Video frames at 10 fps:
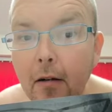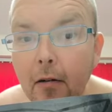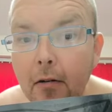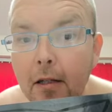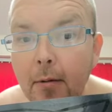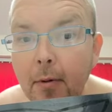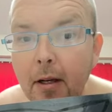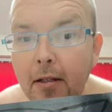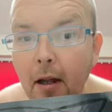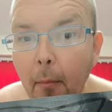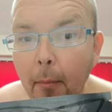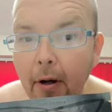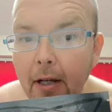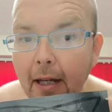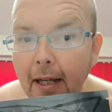Ultimate
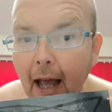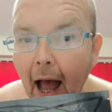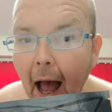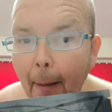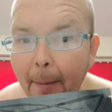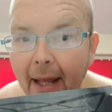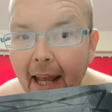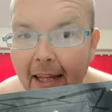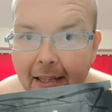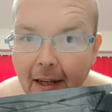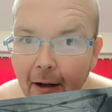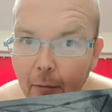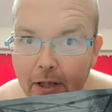Body Applicator,